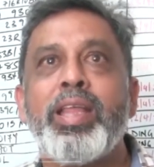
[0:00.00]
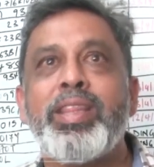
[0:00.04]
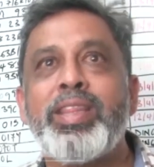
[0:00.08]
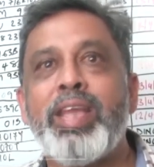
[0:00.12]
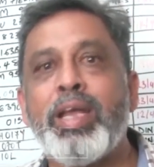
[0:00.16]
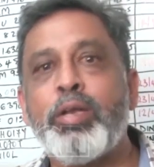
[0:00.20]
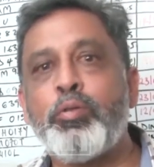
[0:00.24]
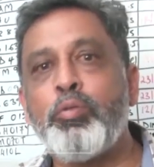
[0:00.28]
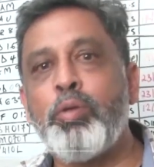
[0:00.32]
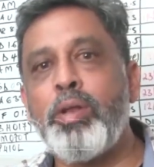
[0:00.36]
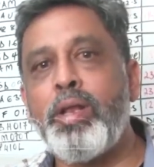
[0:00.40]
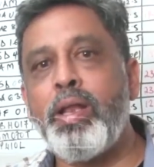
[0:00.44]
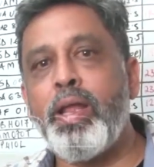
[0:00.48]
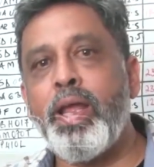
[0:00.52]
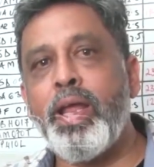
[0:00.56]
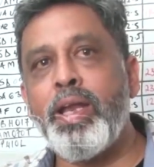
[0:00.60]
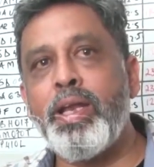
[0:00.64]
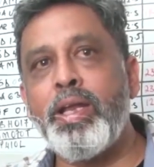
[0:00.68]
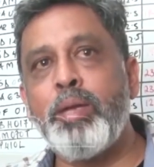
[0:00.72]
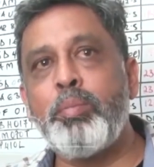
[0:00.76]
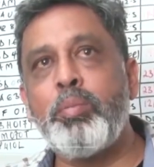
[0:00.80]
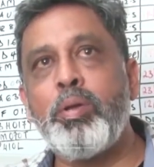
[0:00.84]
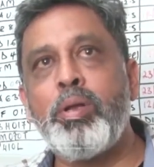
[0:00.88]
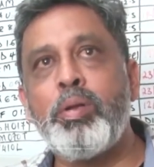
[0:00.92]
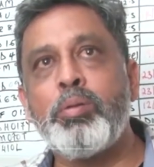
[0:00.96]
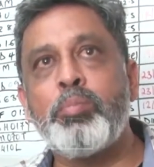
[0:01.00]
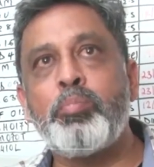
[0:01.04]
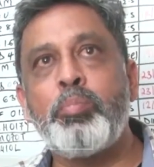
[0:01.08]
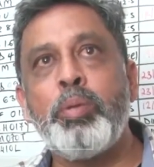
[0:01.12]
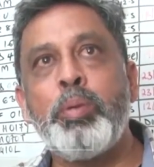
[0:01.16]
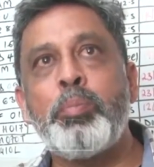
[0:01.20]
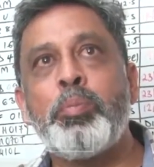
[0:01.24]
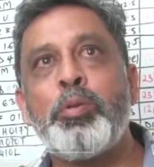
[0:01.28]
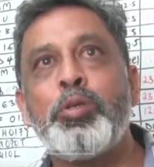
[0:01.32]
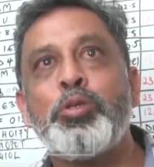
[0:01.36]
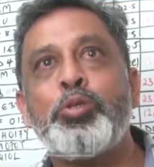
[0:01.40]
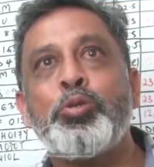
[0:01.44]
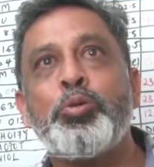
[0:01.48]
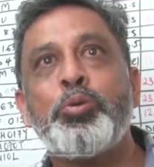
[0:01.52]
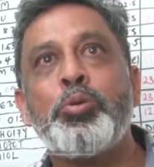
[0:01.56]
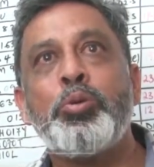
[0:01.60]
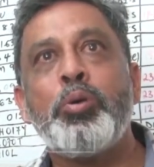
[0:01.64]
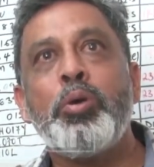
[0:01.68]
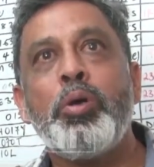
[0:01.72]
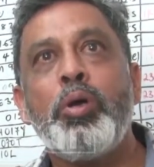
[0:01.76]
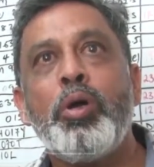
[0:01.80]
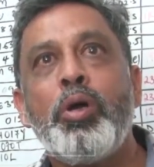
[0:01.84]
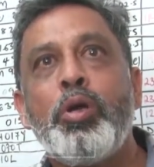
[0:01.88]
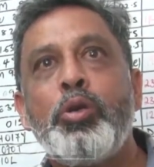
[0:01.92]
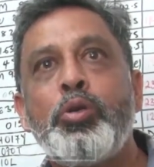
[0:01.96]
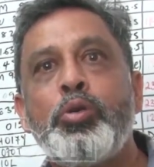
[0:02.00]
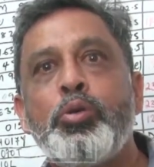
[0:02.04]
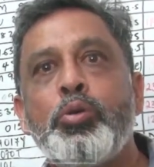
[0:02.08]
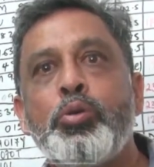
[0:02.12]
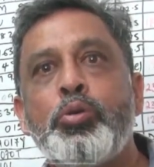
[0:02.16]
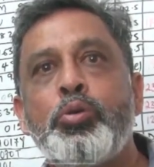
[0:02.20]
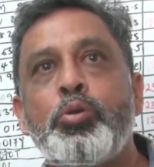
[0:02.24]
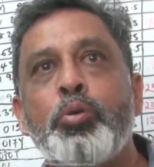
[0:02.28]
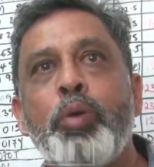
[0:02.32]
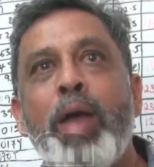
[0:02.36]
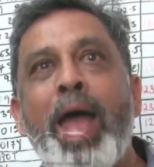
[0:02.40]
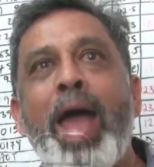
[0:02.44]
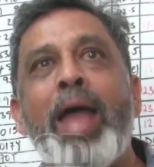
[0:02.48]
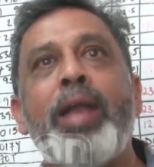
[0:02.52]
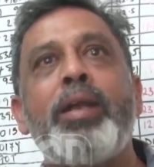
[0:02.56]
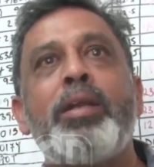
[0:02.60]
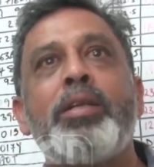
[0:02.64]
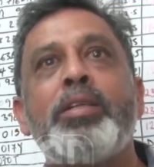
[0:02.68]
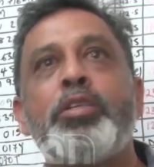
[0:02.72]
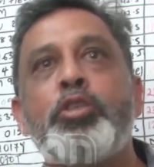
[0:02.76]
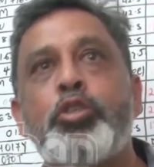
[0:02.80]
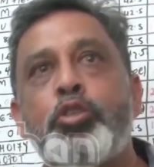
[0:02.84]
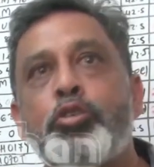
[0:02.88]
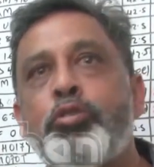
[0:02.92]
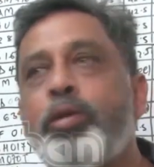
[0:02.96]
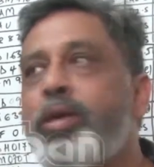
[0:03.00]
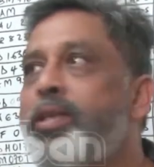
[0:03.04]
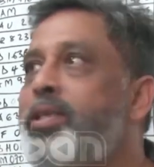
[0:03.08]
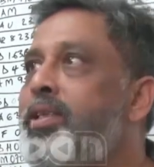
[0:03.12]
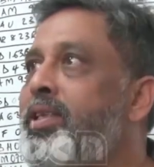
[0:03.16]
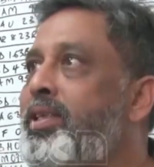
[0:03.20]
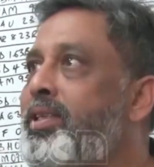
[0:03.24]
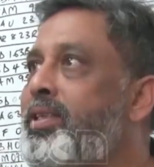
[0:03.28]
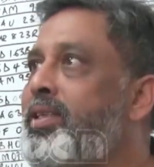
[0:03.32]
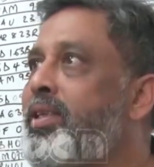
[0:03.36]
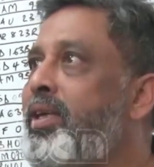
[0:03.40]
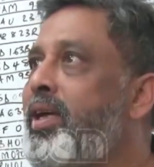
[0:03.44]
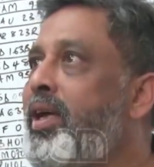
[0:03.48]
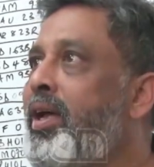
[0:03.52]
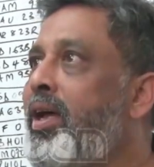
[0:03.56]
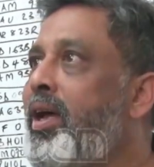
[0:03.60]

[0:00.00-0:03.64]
that will enable people to handle stresses.